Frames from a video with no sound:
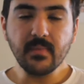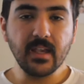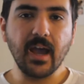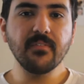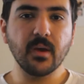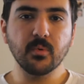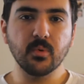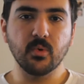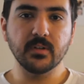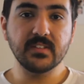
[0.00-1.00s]
have that
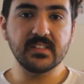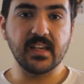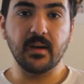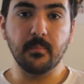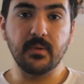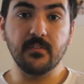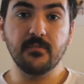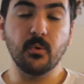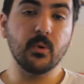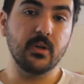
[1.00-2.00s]
reward set up
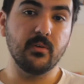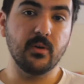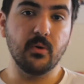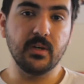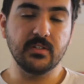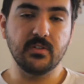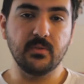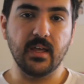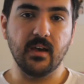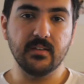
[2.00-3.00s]
before you go
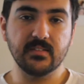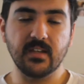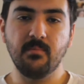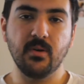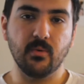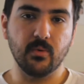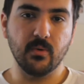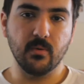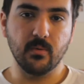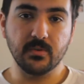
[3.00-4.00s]
into that assignment
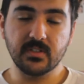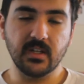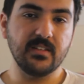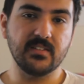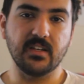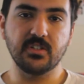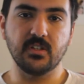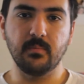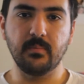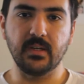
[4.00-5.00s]
or study
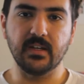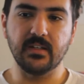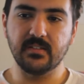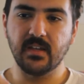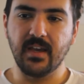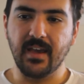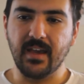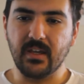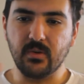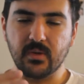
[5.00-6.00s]
session, because
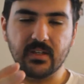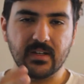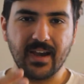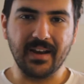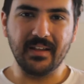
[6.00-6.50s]
you could